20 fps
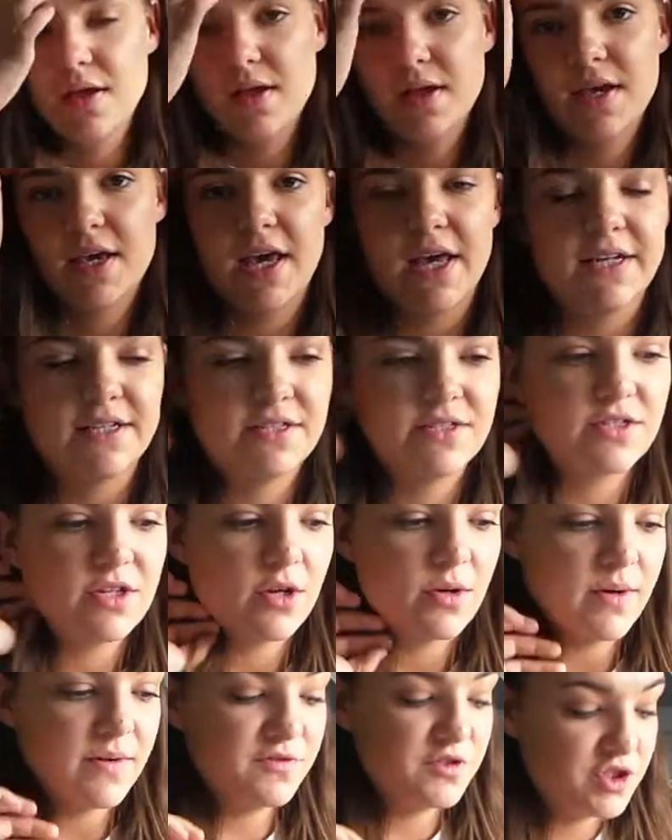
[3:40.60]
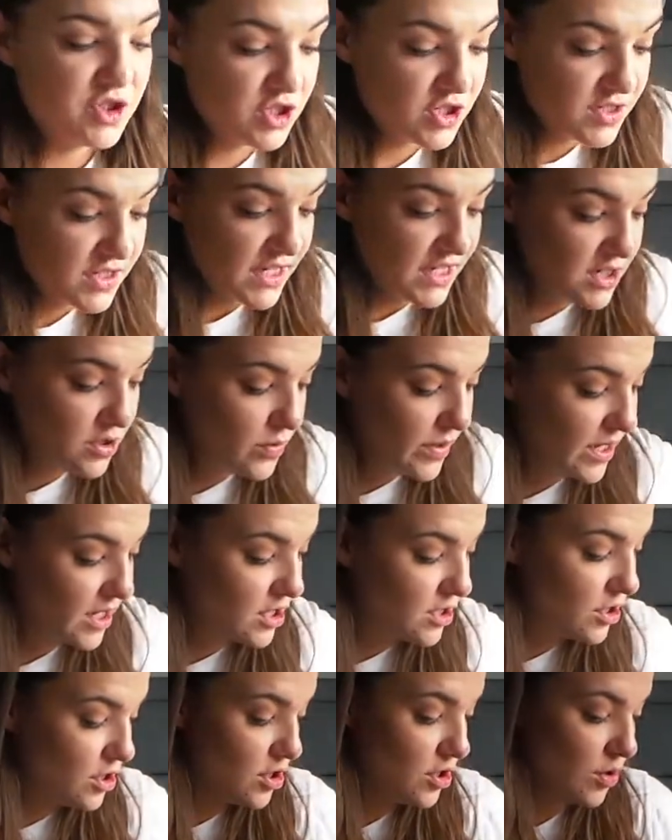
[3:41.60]
Okay, so I've just had a quick
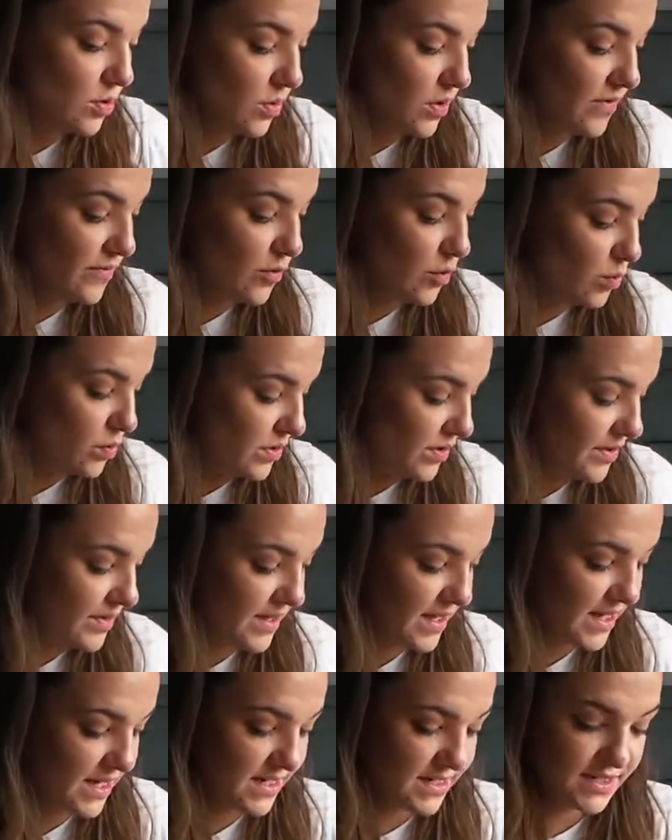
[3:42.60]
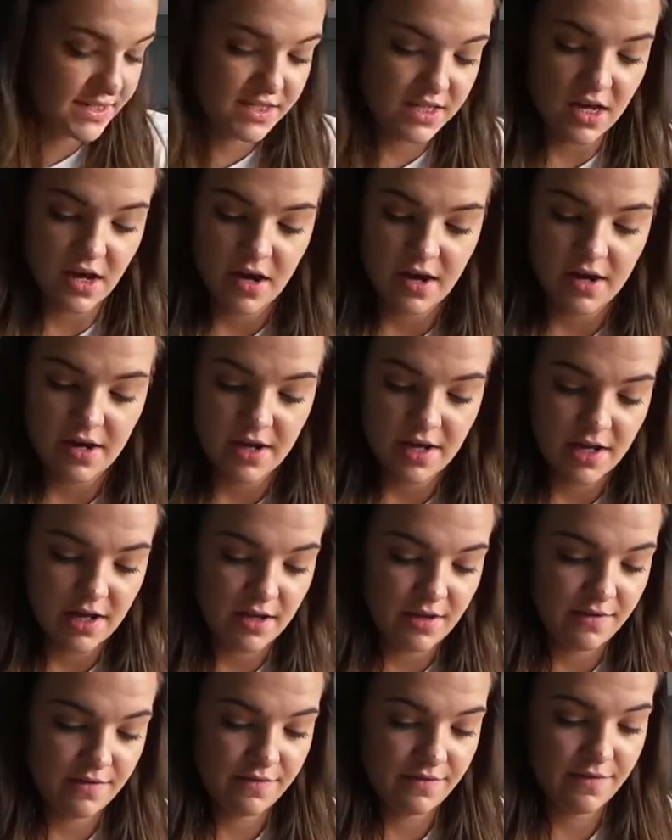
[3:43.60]
Google of all the things that
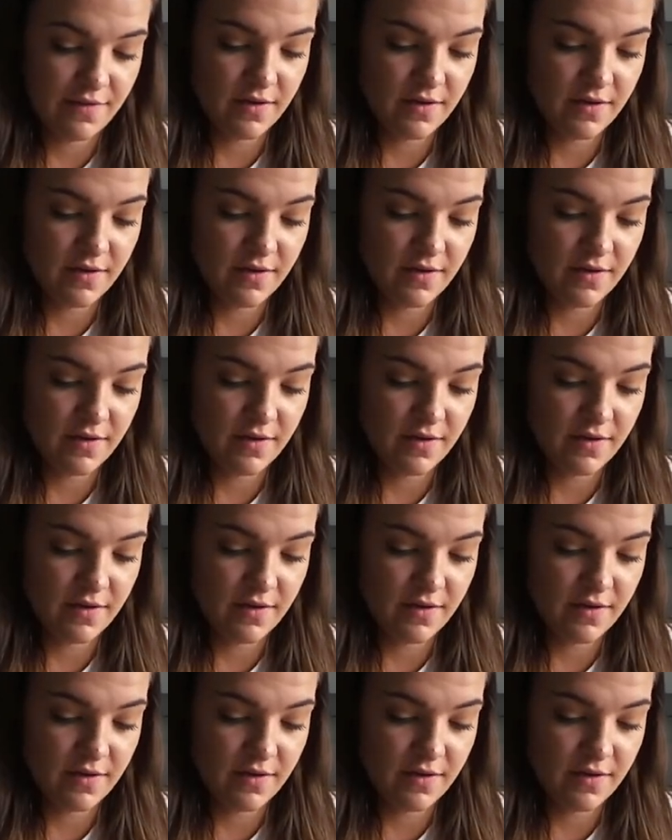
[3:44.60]
I've